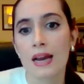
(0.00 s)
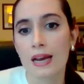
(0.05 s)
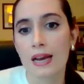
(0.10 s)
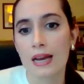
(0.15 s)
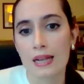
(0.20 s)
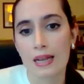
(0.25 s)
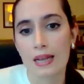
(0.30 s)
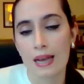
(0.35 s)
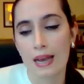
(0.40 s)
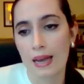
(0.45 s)

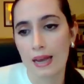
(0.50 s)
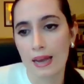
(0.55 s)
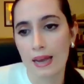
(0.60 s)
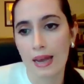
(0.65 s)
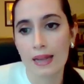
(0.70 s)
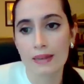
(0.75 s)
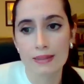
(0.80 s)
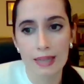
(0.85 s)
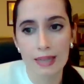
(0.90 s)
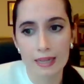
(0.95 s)

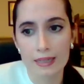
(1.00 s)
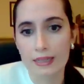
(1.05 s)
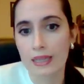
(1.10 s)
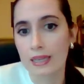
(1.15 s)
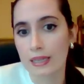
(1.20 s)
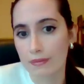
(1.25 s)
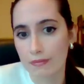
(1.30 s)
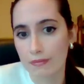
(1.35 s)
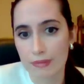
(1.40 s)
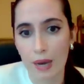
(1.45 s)
And then
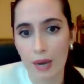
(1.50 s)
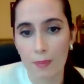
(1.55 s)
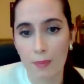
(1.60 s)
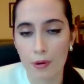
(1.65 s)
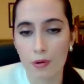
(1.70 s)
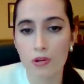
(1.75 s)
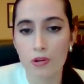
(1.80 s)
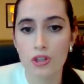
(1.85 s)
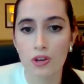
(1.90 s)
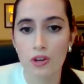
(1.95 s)
the
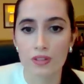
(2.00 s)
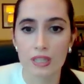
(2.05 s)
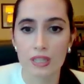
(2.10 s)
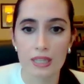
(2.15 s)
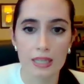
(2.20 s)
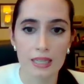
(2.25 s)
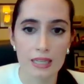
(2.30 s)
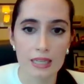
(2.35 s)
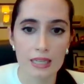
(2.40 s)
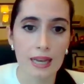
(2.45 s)
approach of
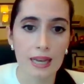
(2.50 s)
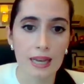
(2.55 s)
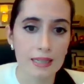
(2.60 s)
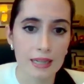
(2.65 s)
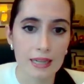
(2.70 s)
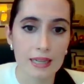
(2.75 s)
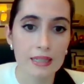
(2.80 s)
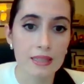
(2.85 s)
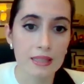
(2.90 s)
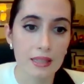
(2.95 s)
the
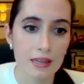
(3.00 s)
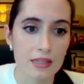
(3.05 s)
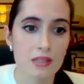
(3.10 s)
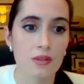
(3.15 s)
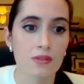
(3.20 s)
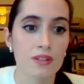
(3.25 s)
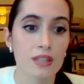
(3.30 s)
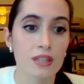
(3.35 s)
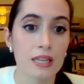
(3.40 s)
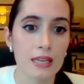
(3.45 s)

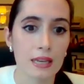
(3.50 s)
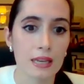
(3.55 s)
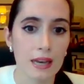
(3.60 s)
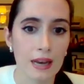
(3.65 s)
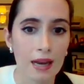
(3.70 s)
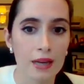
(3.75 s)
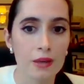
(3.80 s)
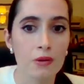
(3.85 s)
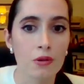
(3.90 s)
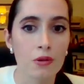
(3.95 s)
interest of the
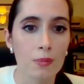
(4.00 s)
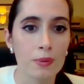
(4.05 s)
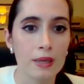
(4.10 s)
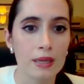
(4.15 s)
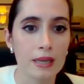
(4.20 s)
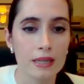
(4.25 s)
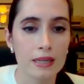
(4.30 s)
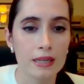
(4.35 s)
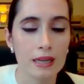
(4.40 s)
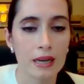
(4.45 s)

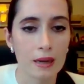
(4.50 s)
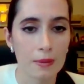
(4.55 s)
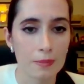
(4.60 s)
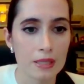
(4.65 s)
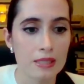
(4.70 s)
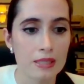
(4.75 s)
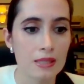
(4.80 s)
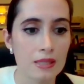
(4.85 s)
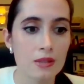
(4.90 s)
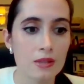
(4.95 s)
European
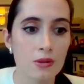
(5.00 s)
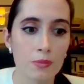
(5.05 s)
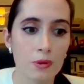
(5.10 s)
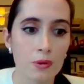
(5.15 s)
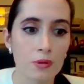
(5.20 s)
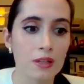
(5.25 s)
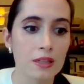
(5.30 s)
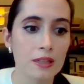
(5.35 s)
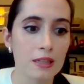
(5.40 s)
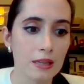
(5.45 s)
business
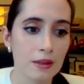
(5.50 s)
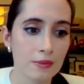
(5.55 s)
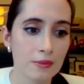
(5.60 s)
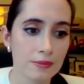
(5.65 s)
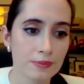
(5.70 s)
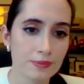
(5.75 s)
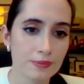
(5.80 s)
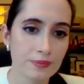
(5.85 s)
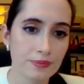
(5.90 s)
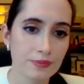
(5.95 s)
community?
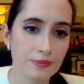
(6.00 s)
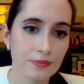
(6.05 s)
